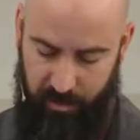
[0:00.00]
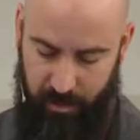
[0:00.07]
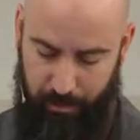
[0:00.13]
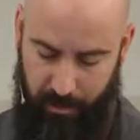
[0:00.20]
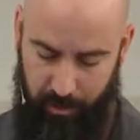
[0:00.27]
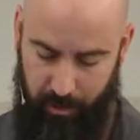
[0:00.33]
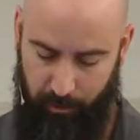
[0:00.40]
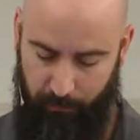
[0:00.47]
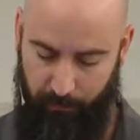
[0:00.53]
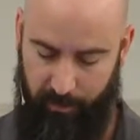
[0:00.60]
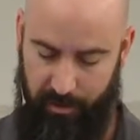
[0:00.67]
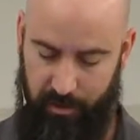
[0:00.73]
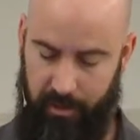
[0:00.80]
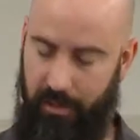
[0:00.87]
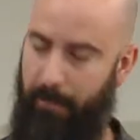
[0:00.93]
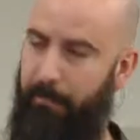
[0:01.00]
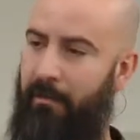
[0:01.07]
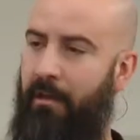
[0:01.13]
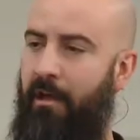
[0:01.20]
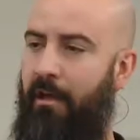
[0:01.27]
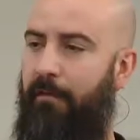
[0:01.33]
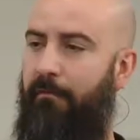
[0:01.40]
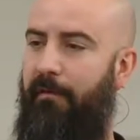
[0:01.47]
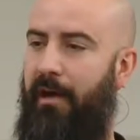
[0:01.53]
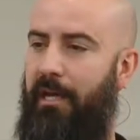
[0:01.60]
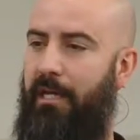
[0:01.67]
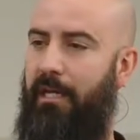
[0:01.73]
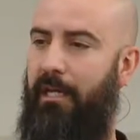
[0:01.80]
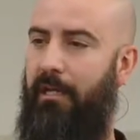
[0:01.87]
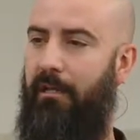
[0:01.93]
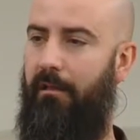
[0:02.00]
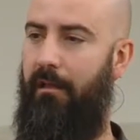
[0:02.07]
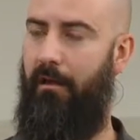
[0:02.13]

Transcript: Spiritual Friendship Finding